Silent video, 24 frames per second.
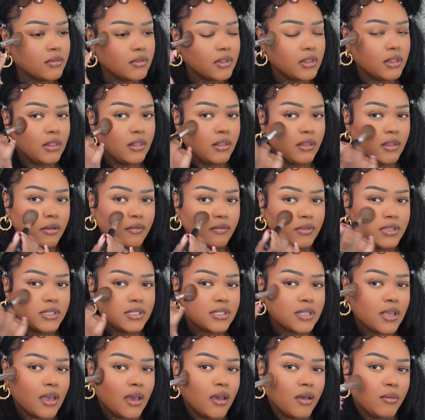Love
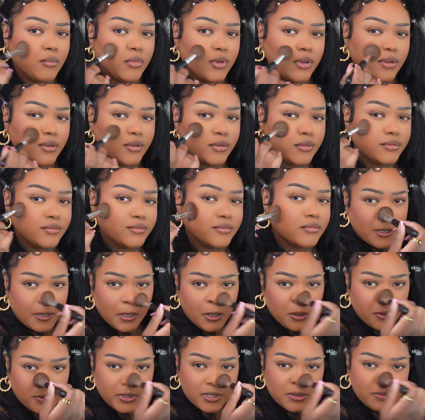this combo. And I
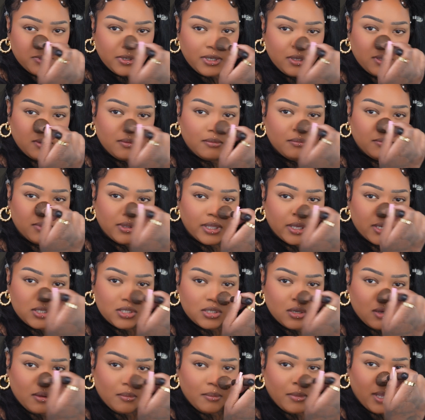always put blush
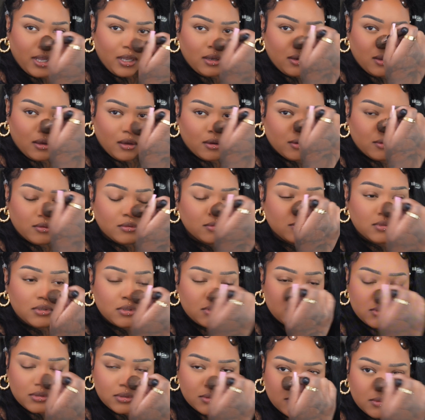on my
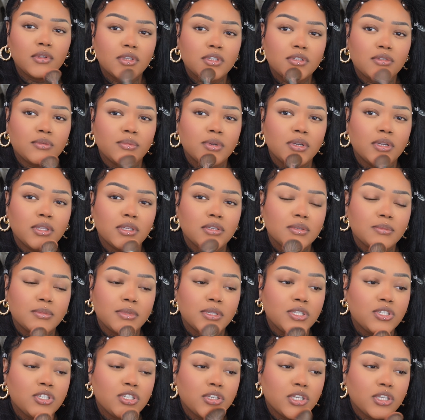nose as well as my
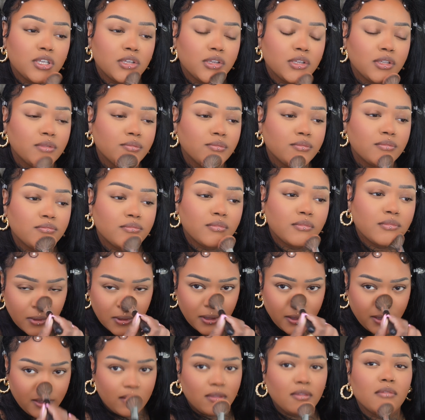chin,
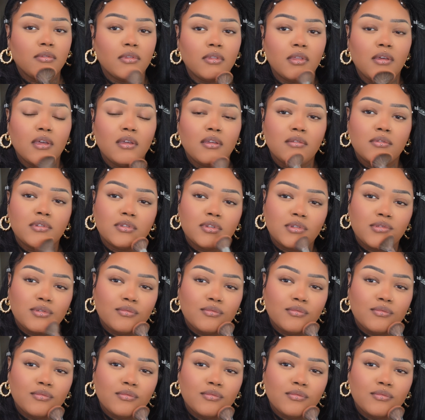like that.